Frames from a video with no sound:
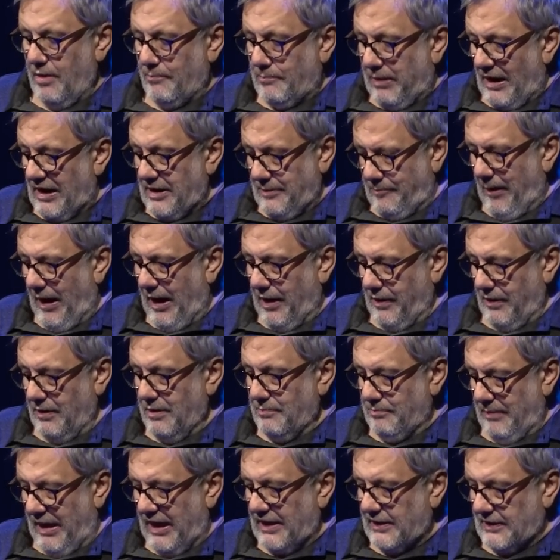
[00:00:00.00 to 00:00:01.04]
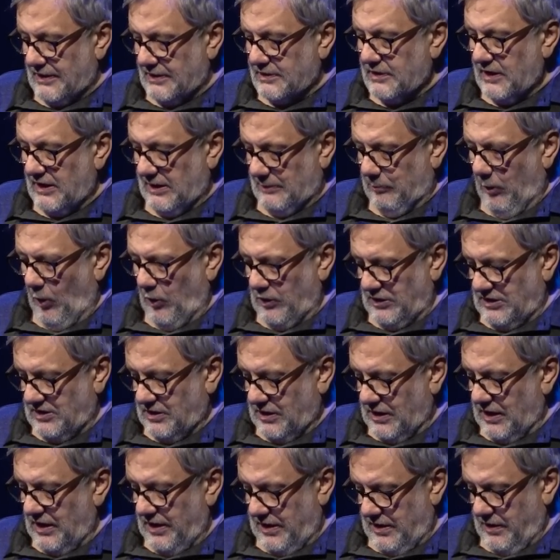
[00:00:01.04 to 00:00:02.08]
Balibar makes this
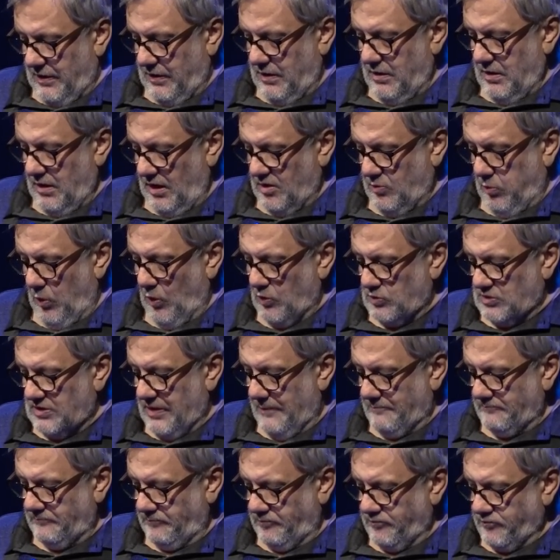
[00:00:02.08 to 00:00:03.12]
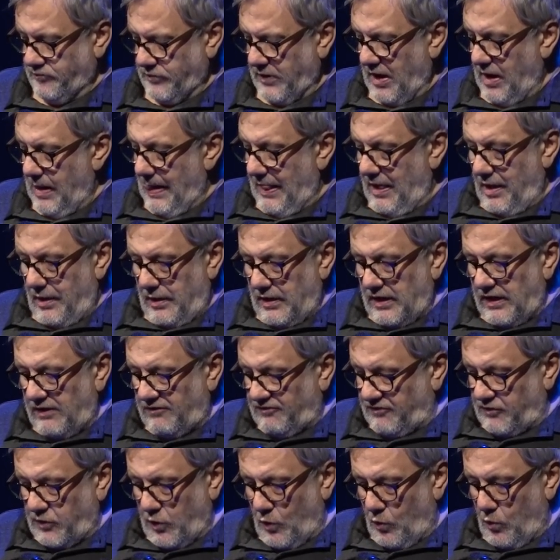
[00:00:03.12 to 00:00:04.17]
point clear, a quote.
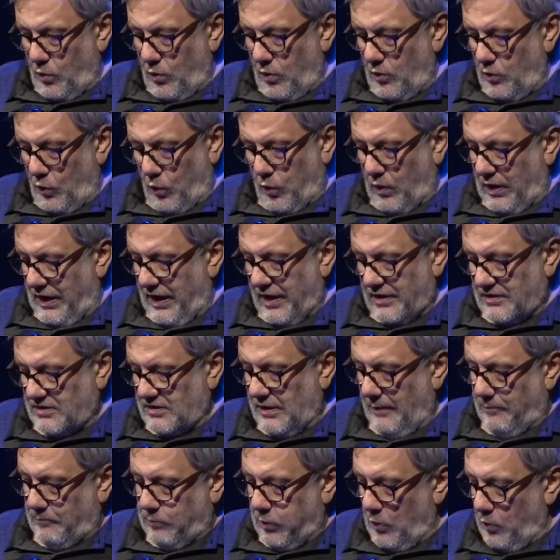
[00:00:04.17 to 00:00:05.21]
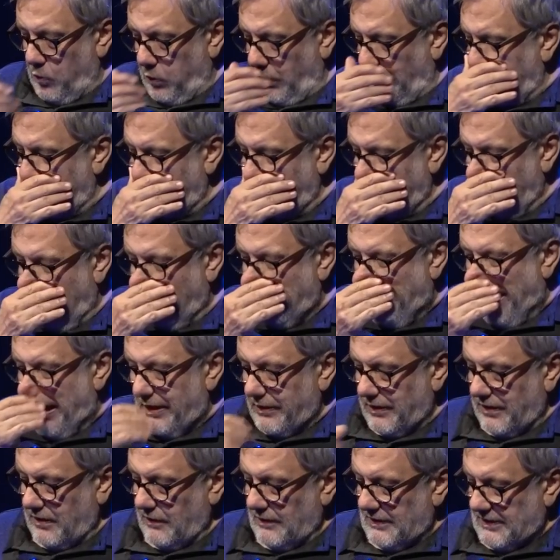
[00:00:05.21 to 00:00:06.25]
If you look at the poor in
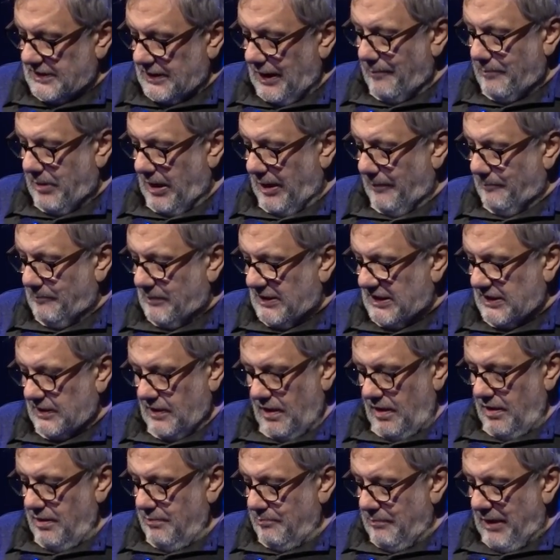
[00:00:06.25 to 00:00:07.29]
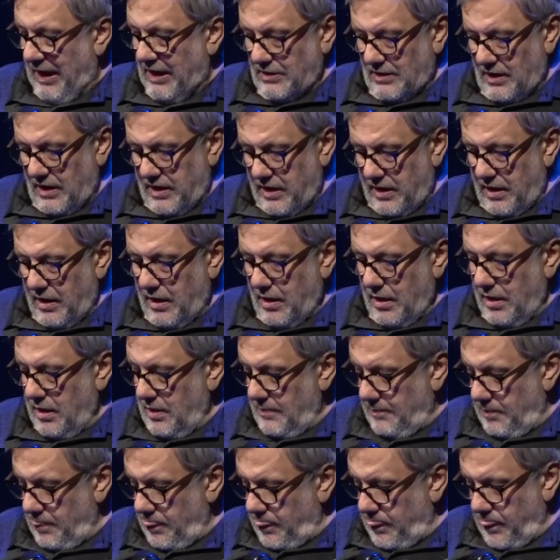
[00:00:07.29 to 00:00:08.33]
American suburbs, mainly
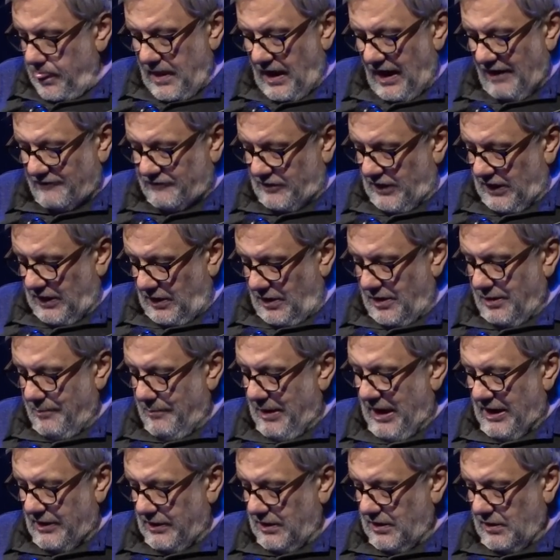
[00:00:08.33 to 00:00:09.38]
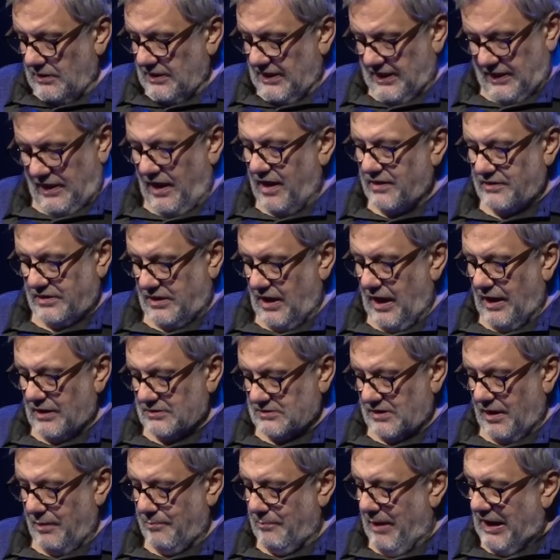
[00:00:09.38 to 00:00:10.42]
African Americans and
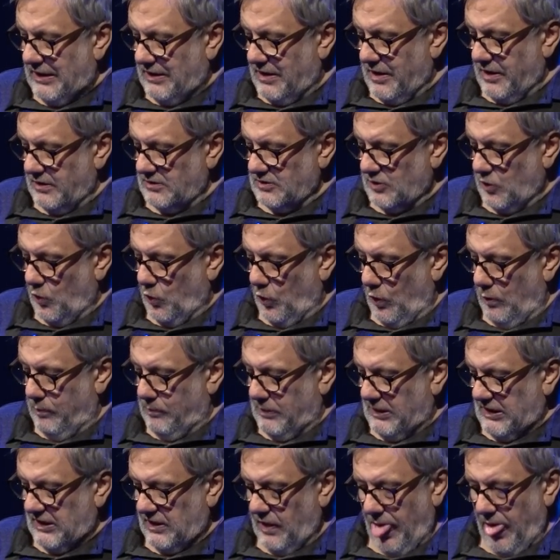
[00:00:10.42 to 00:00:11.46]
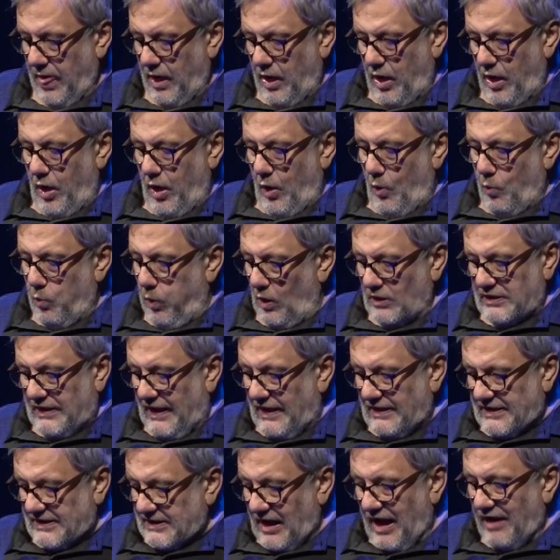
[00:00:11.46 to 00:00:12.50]
other migrant groups, what
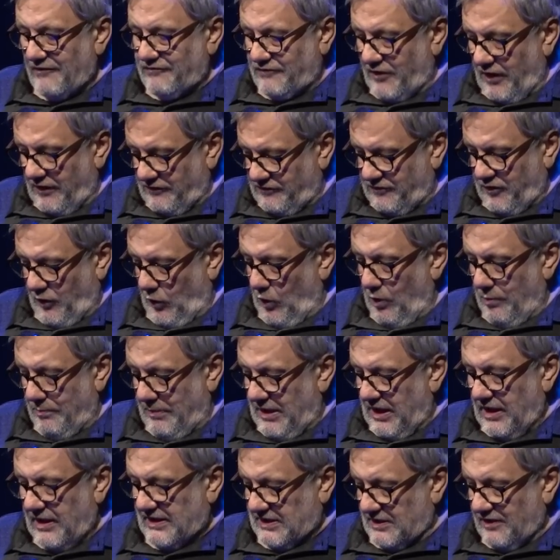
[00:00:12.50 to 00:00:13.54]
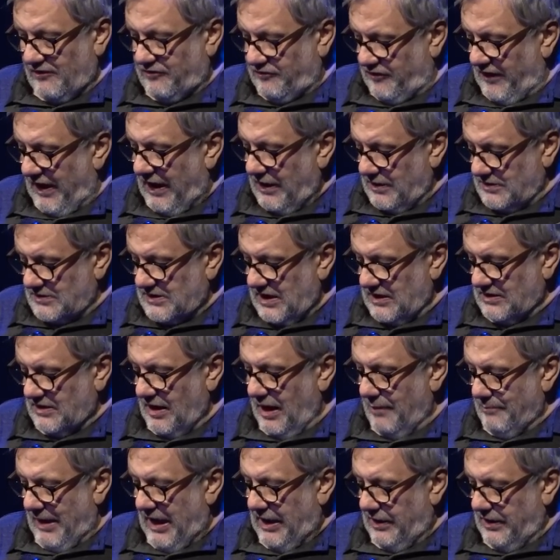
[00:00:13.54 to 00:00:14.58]
they suffer from is the fact that
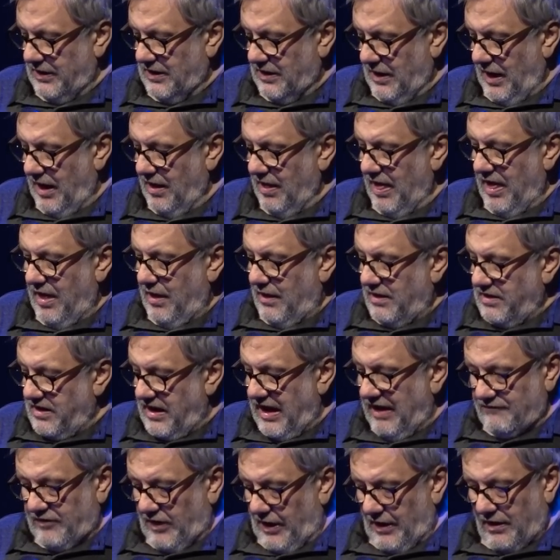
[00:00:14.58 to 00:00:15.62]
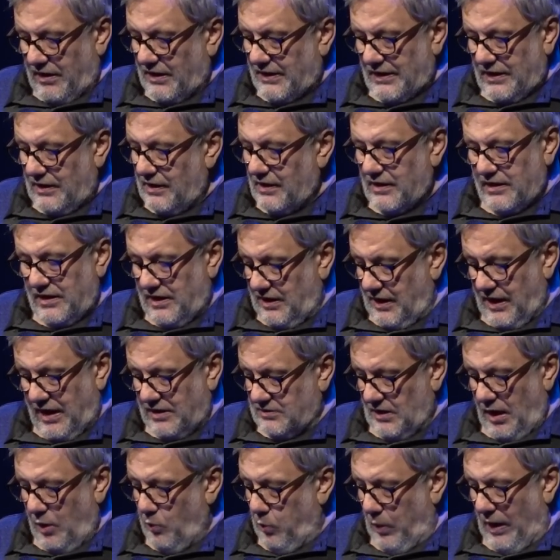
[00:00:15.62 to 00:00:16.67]
America never really
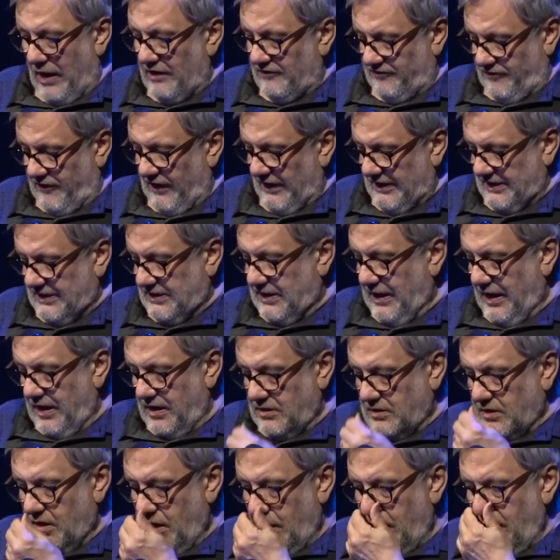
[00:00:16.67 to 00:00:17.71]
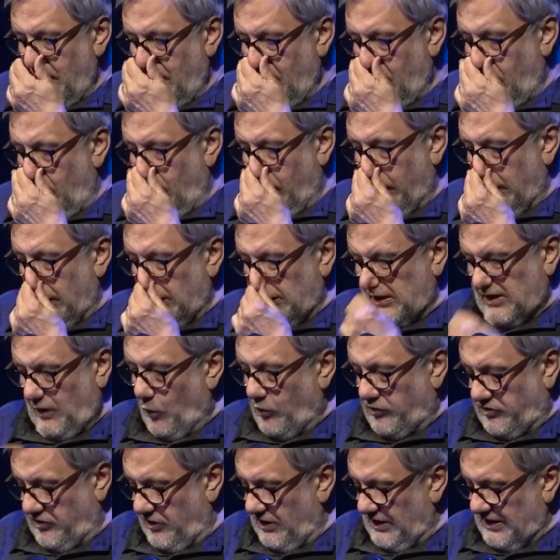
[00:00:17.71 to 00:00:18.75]
had a welfare state or a
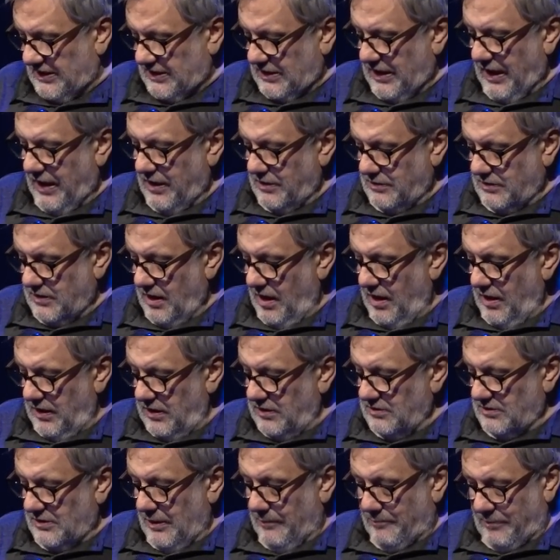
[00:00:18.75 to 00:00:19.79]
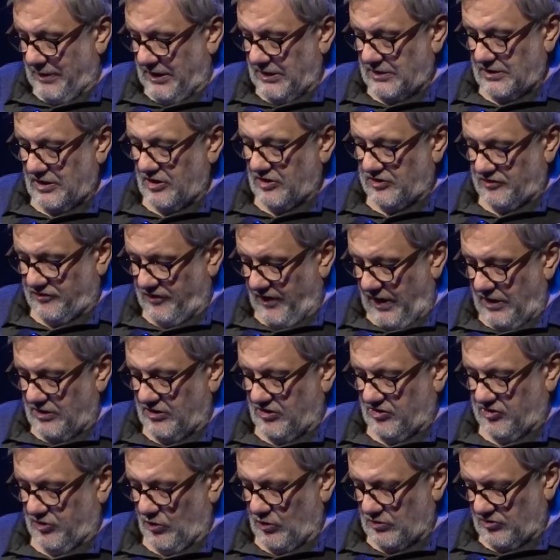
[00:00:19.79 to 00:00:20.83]
social state in the British,
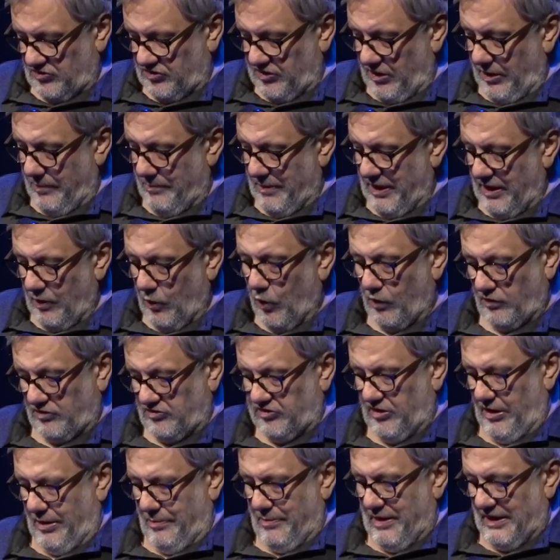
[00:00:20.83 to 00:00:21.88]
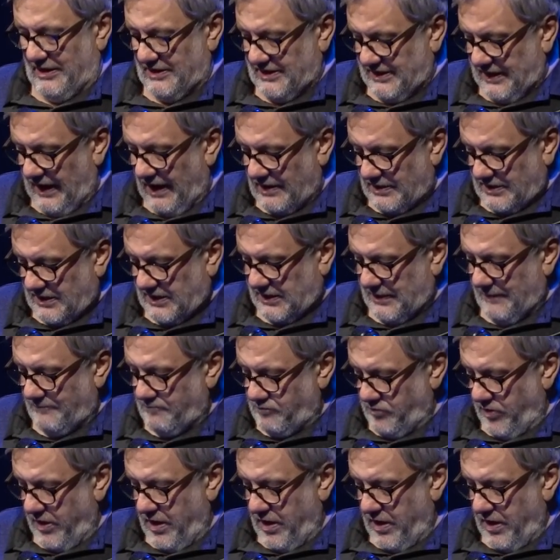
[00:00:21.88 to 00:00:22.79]
French, or German sense.